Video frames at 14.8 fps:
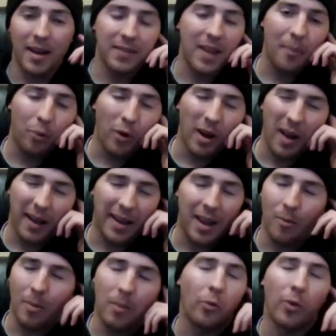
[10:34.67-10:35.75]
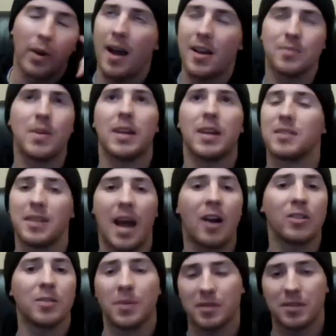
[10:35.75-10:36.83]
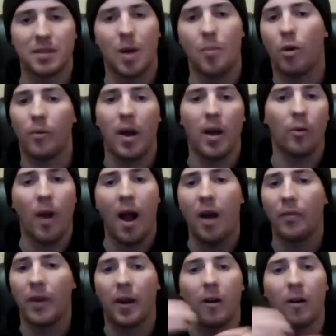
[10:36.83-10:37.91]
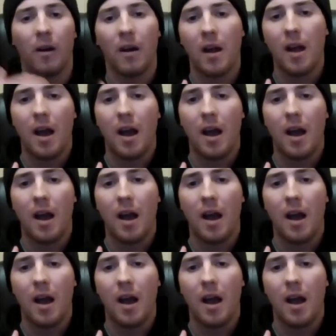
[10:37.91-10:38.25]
And at that point, I can't remember when Heisman gets announced, but it's somewhere right around there.